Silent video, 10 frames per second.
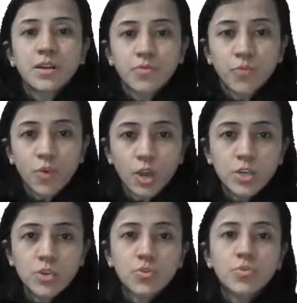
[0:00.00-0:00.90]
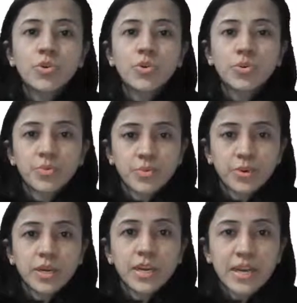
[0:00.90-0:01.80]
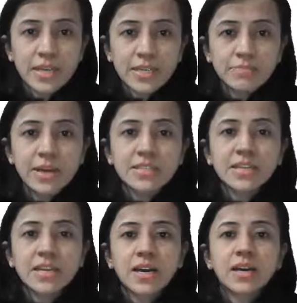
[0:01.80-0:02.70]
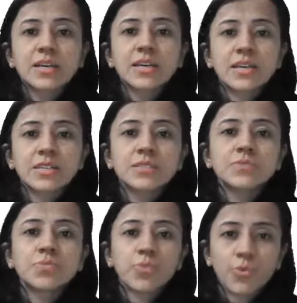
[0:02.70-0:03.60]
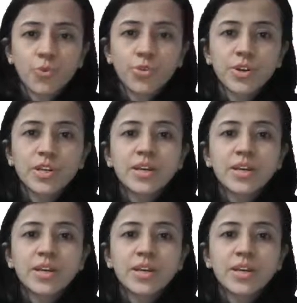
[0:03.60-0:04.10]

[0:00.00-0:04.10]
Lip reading: volume held by the lung is more